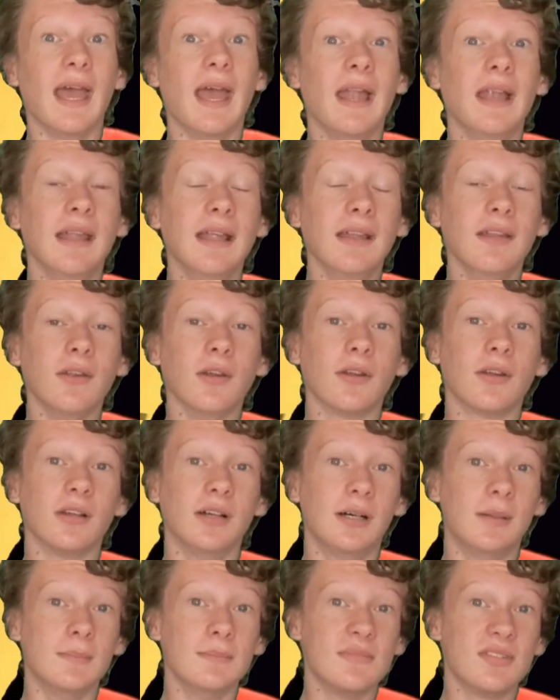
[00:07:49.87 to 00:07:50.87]
And then there
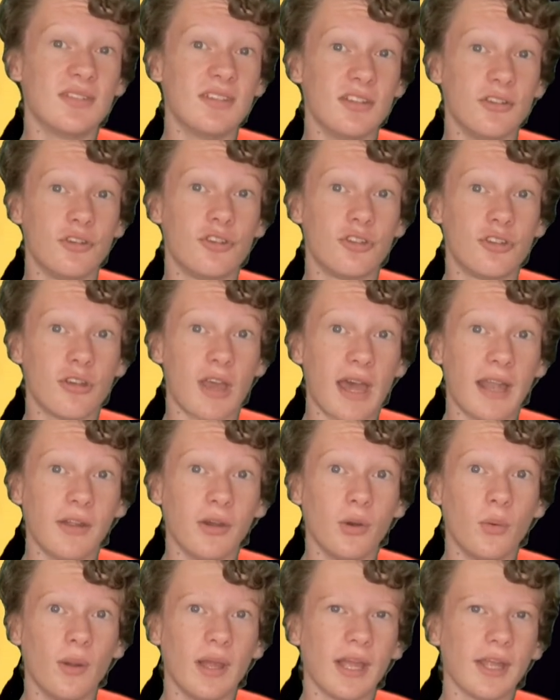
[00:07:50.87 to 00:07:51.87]
comes this
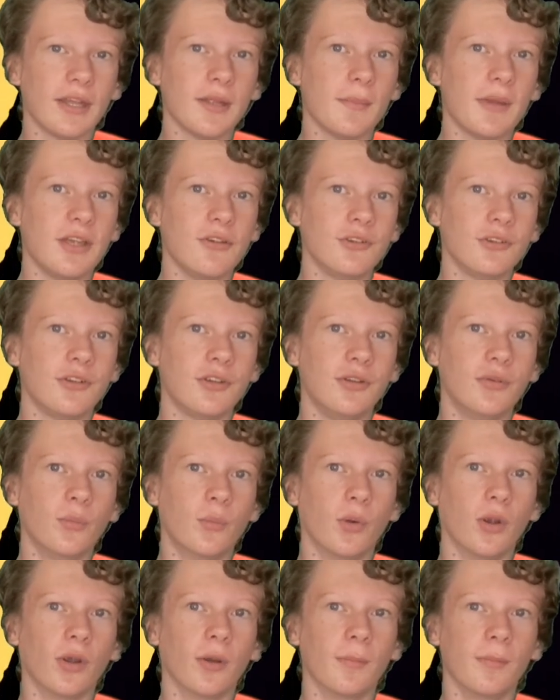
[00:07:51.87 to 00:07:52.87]
shadow animation
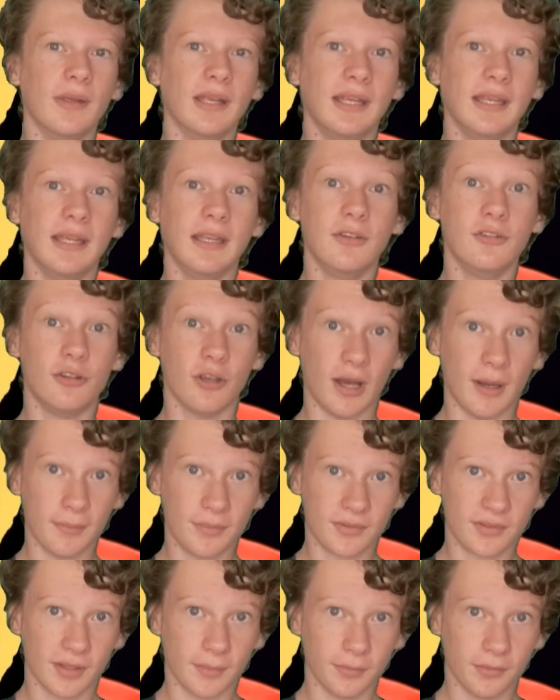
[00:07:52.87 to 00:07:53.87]
where Mickey
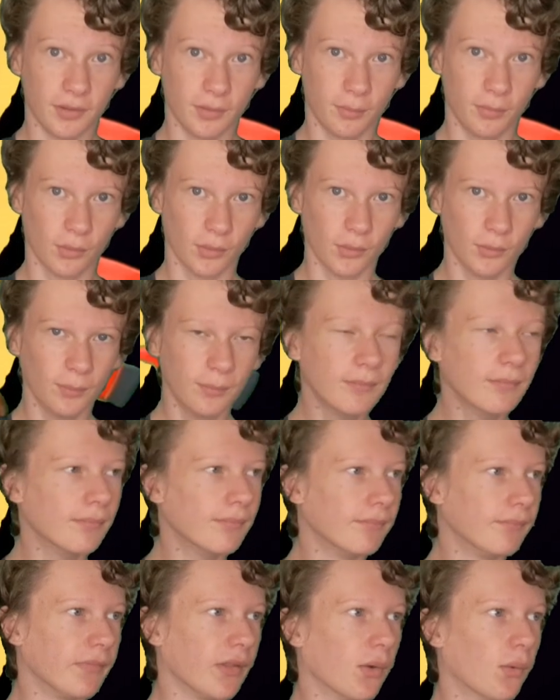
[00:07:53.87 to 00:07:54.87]
chops up the broom
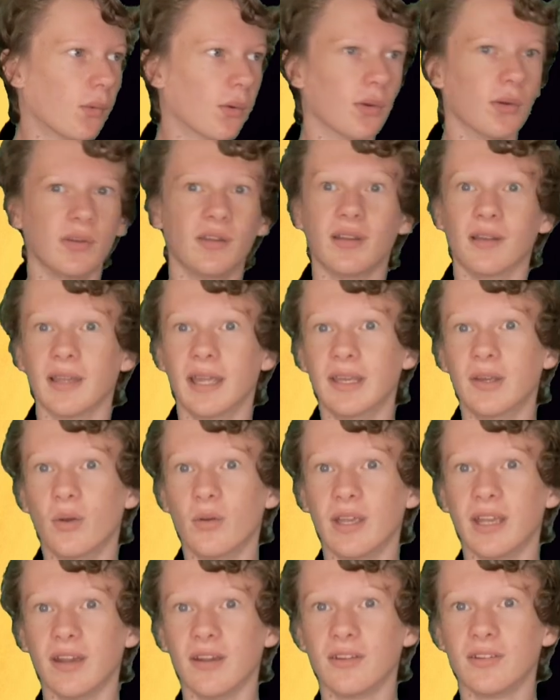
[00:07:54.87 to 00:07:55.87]
for the Lego
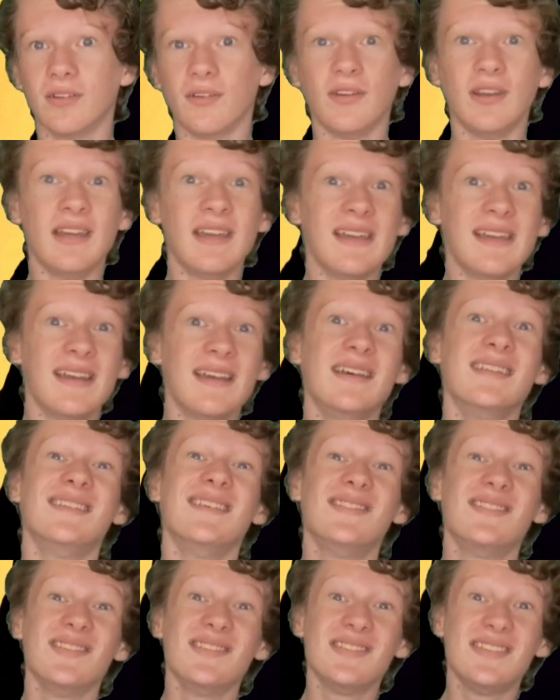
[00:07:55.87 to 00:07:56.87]
character.
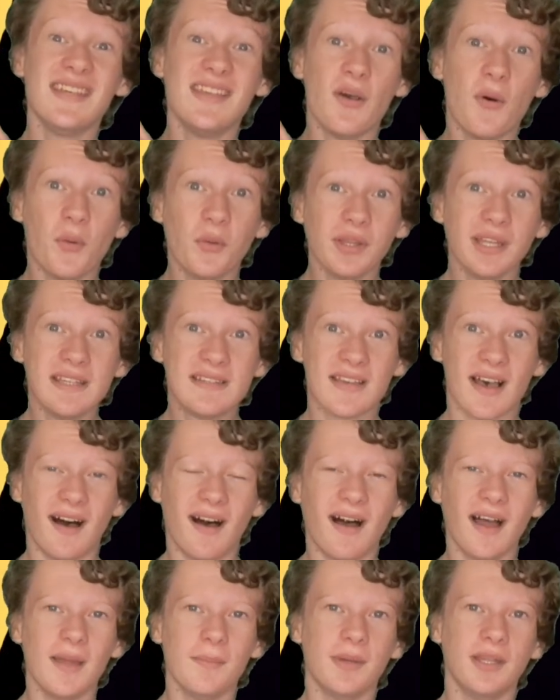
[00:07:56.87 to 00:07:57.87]
This is the only
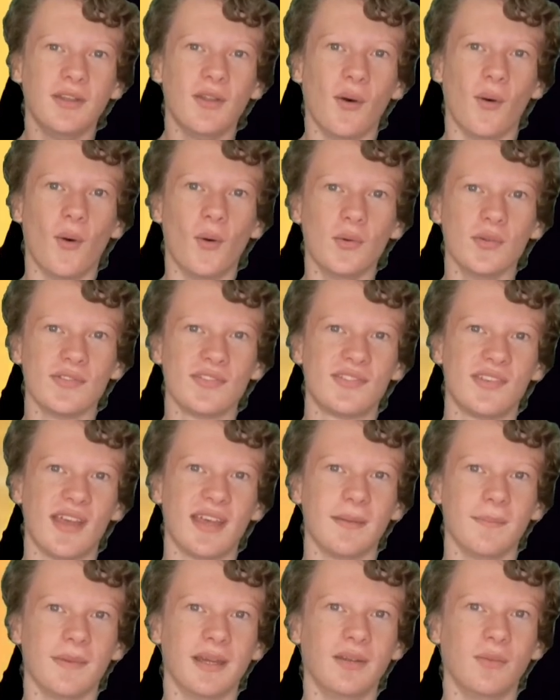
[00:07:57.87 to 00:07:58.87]
time in the whole
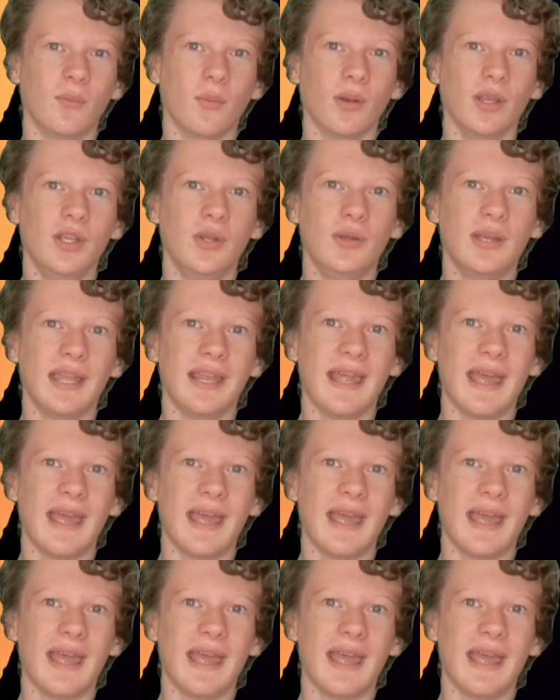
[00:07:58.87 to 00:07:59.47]
segment where you can